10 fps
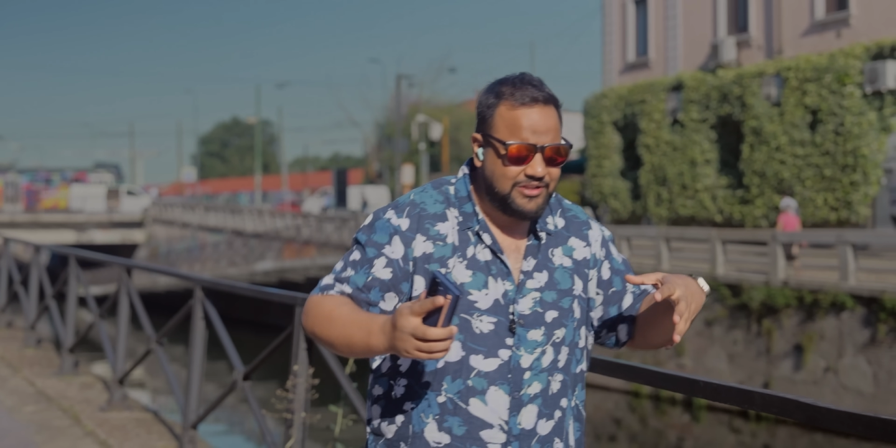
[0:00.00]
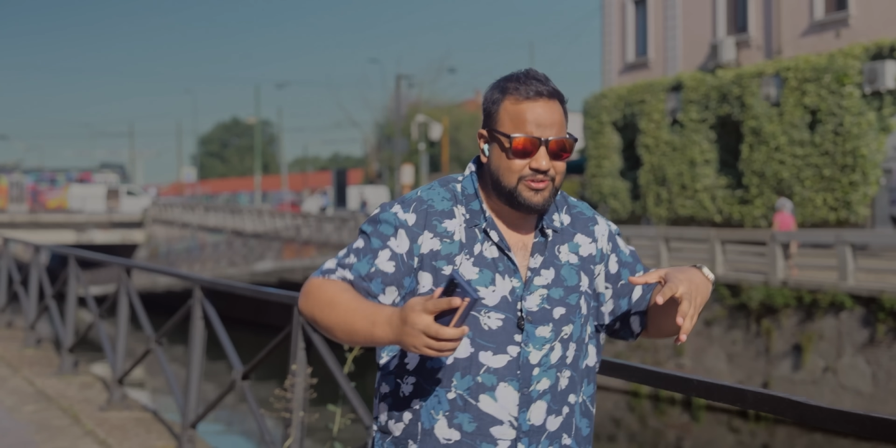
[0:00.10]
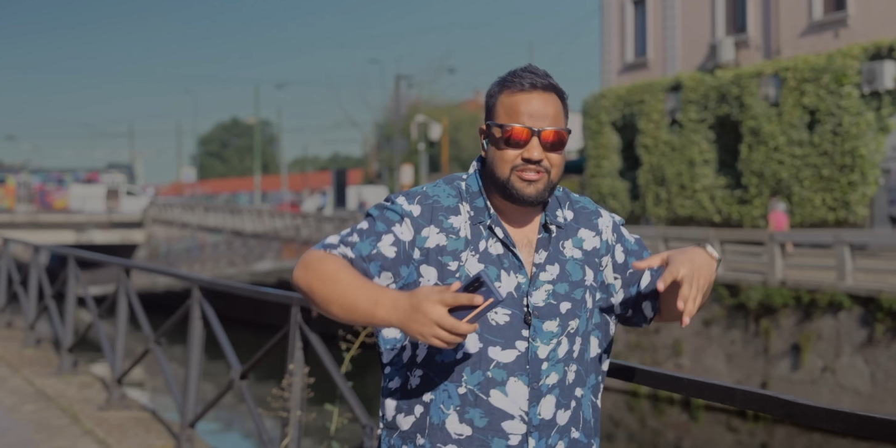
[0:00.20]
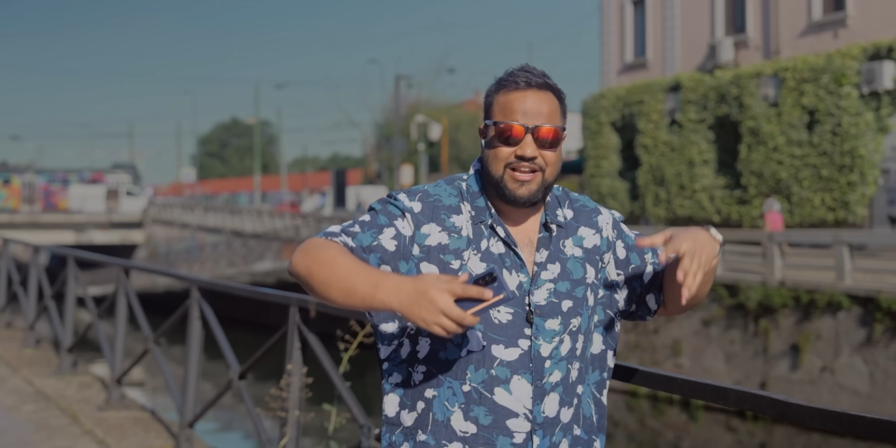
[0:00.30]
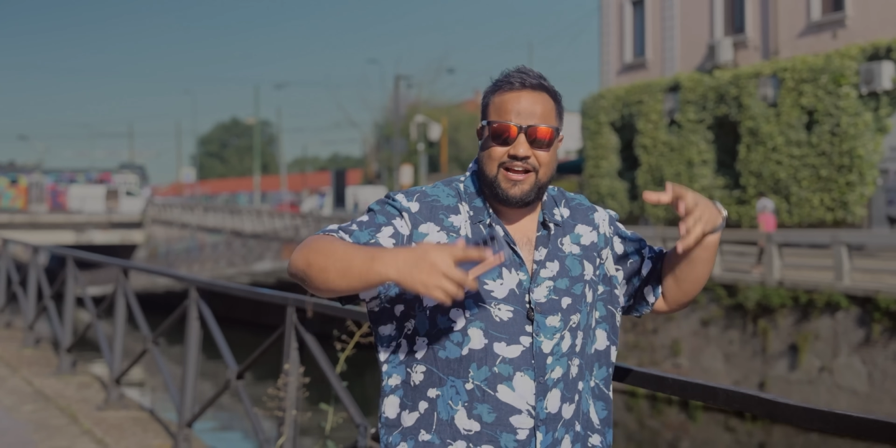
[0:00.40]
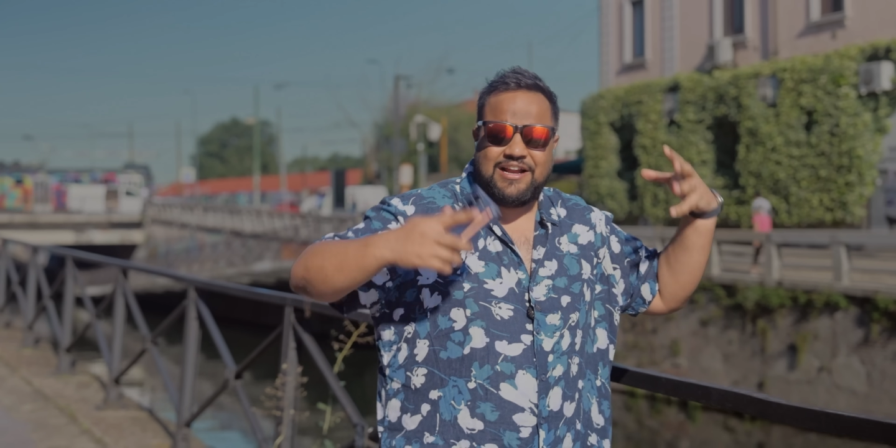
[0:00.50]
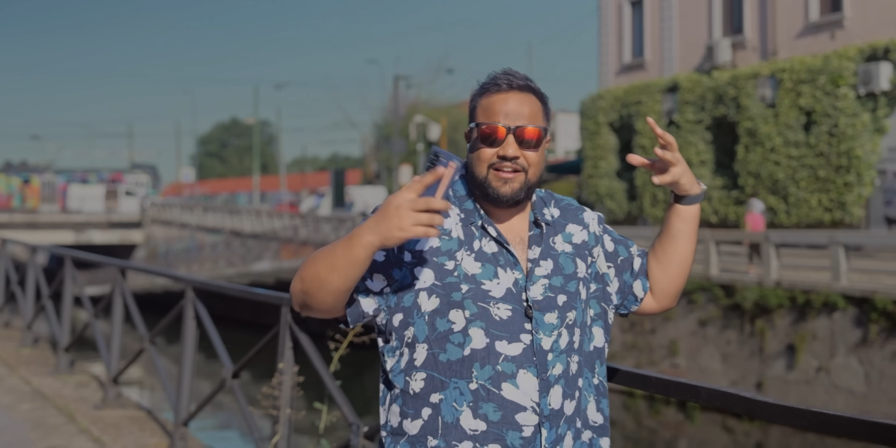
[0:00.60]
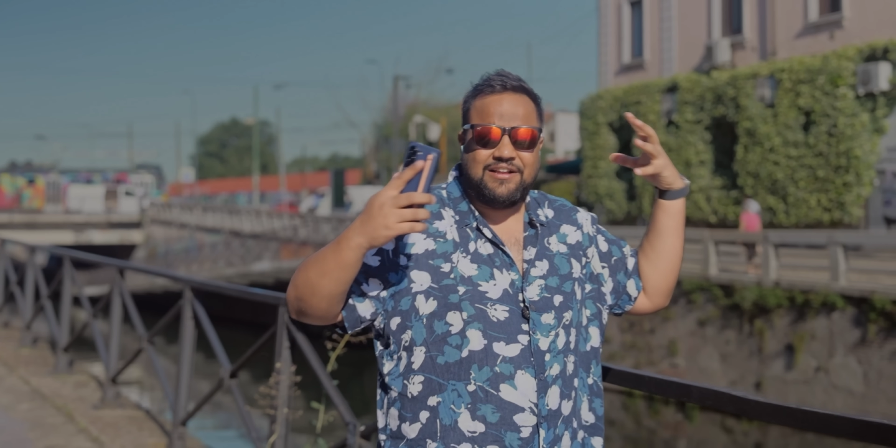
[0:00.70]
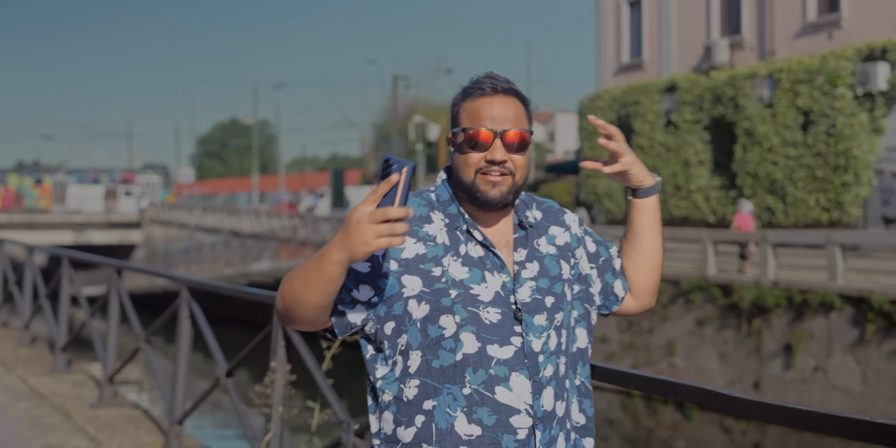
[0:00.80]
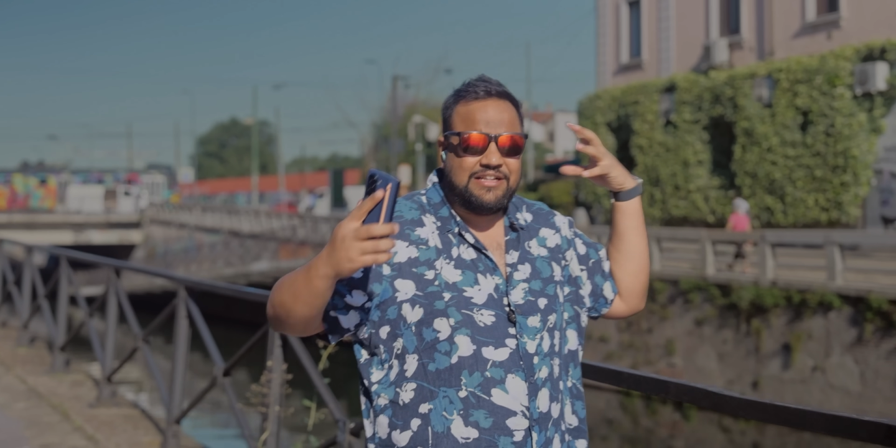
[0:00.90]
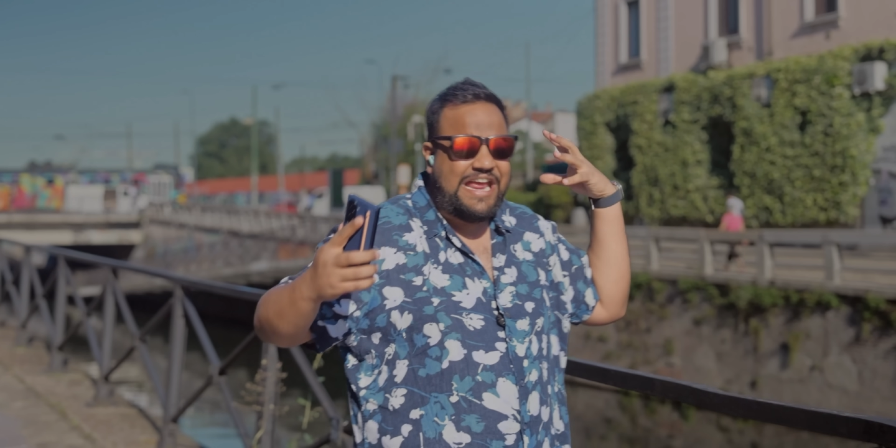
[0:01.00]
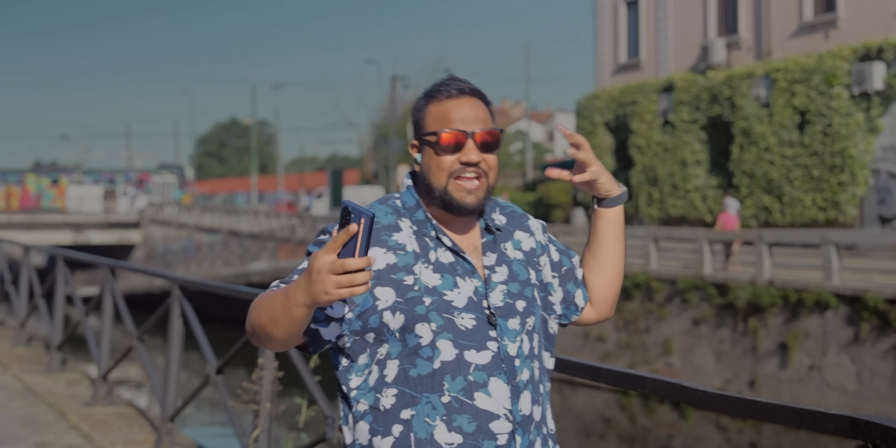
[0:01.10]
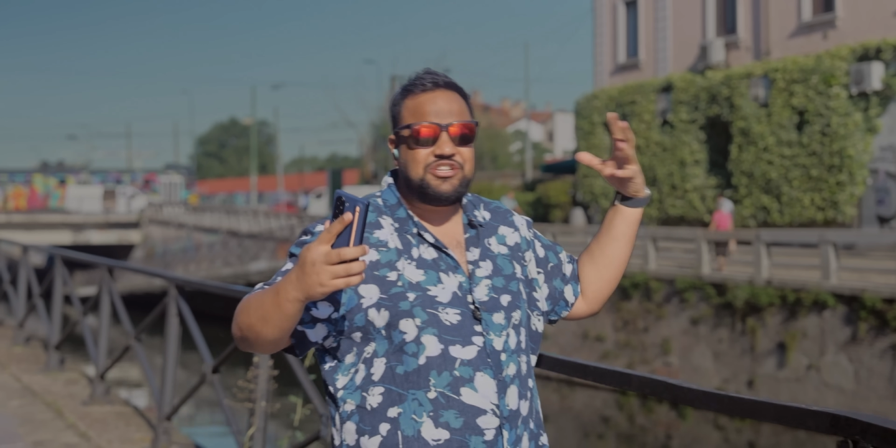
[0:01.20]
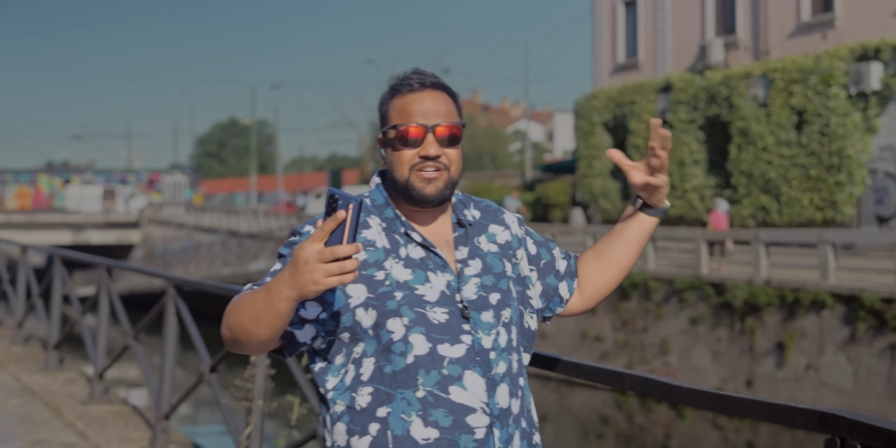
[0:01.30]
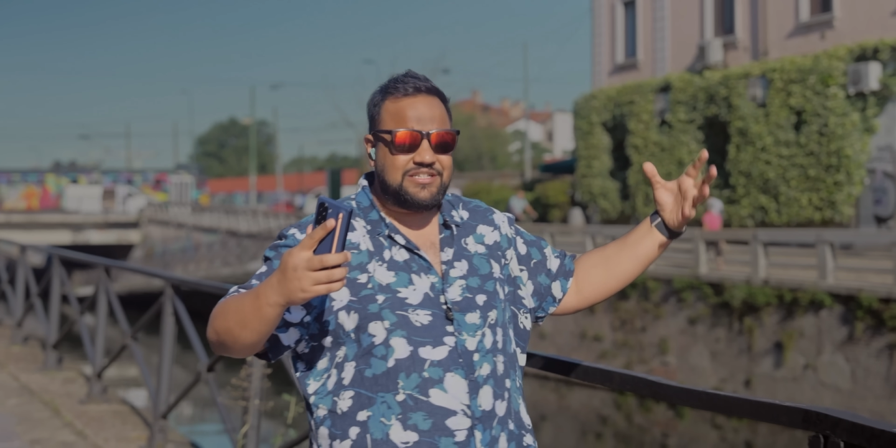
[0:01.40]
so it's like a
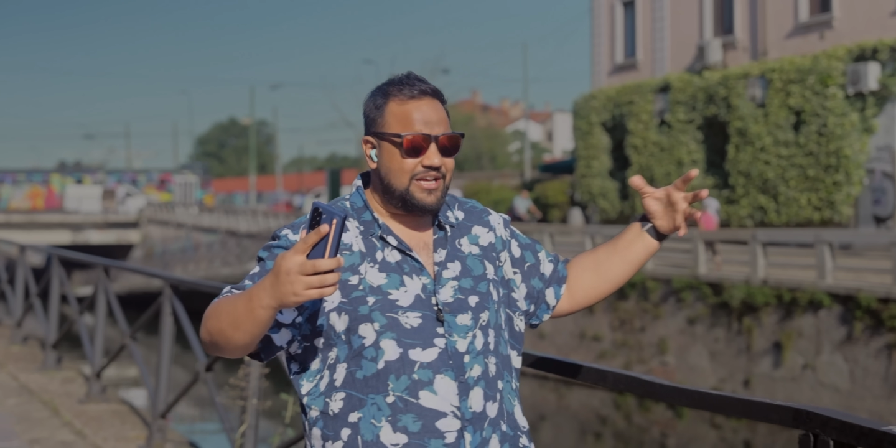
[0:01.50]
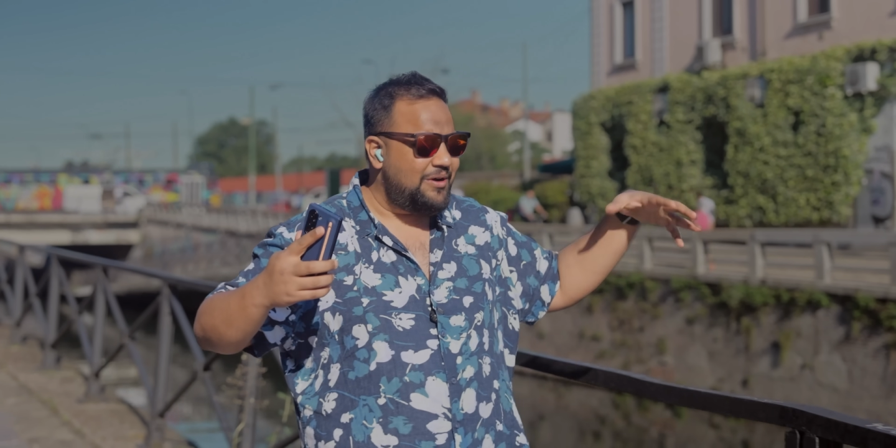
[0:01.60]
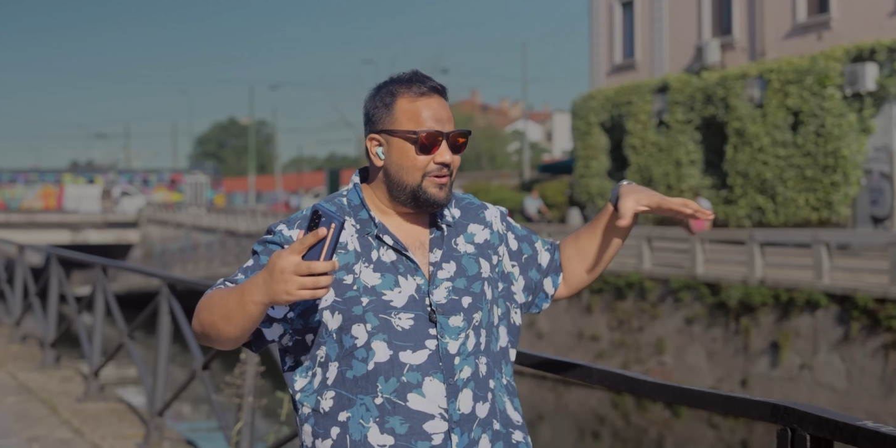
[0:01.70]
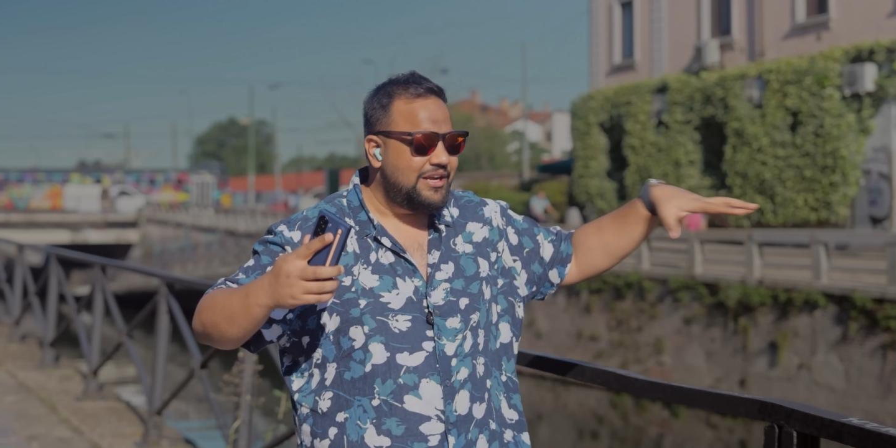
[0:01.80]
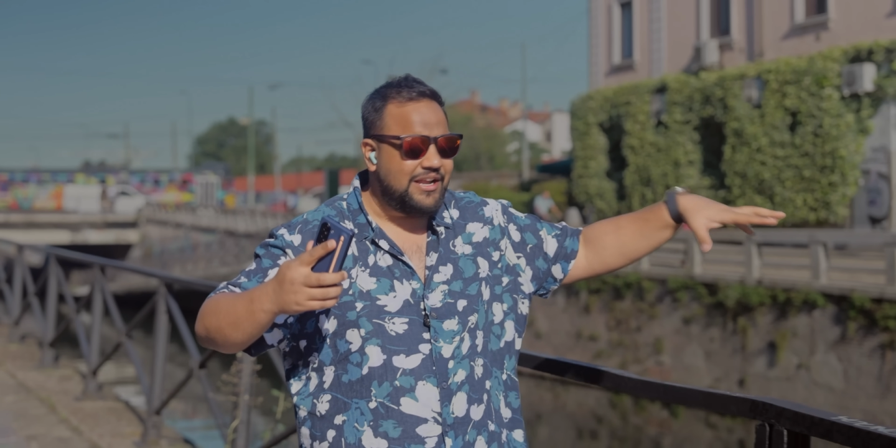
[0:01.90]
nature sound,